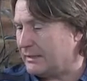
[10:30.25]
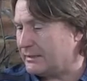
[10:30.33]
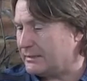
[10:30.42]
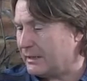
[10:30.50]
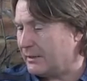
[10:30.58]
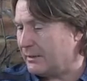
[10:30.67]

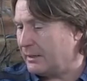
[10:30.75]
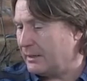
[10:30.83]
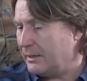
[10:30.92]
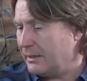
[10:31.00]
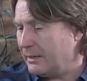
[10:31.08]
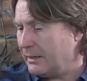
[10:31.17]
So
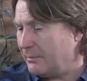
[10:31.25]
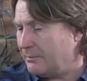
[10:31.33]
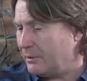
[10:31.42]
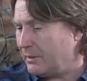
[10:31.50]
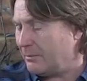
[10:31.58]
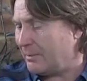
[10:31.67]
I
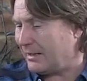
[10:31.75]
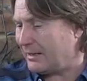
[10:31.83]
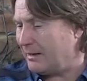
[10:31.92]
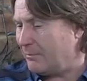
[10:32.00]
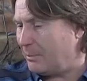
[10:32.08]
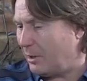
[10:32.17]
put it back
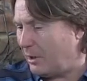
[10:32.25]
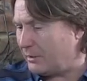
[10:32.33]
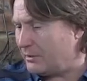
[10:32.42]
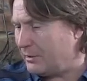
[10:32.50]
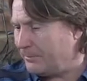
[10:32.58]
in a pot.